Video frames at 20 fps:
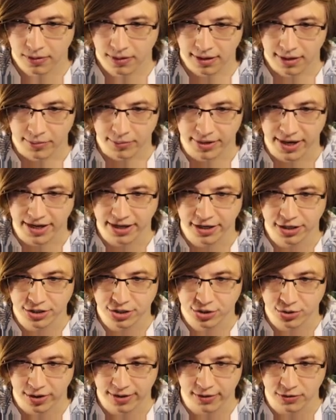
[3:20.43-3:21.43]
We gotta
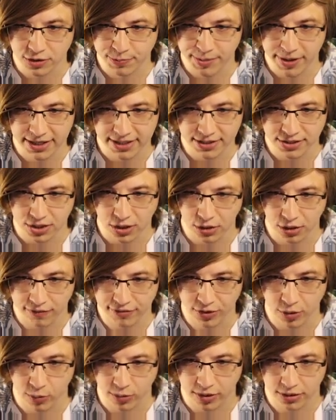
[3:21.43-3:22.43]
destroy those beacons all
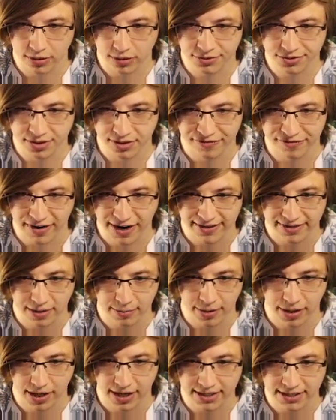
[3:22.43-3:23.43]
over the world to fight the
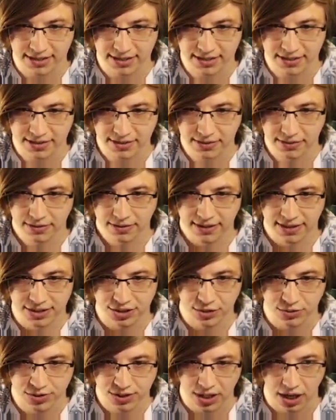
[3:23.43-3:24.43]
boss.
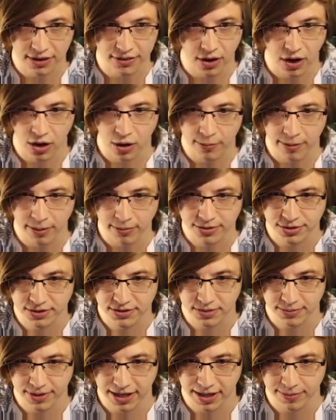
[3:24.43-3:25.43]
As you saw, oh man, we took
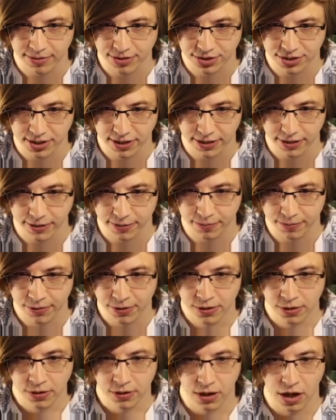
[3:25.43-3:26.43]
some damage there.
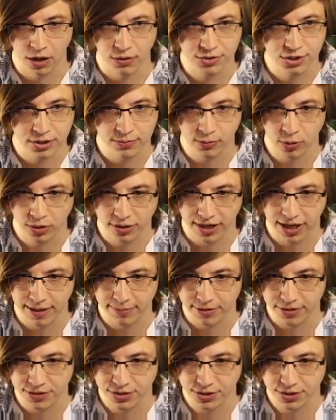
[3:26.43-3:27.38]
Oh, took more damage.